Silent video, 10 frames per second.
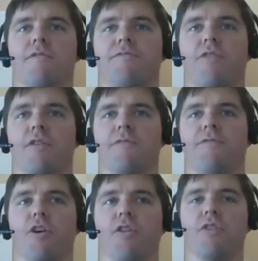for
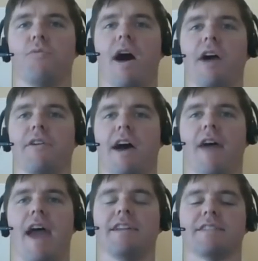a little while now,
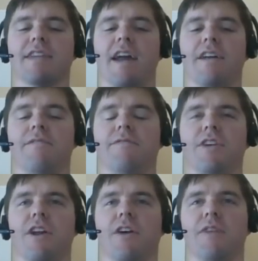and it's kind of,
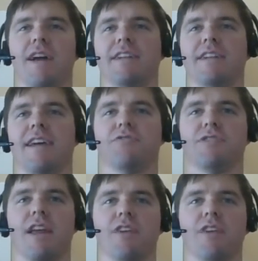you know, it's interesting.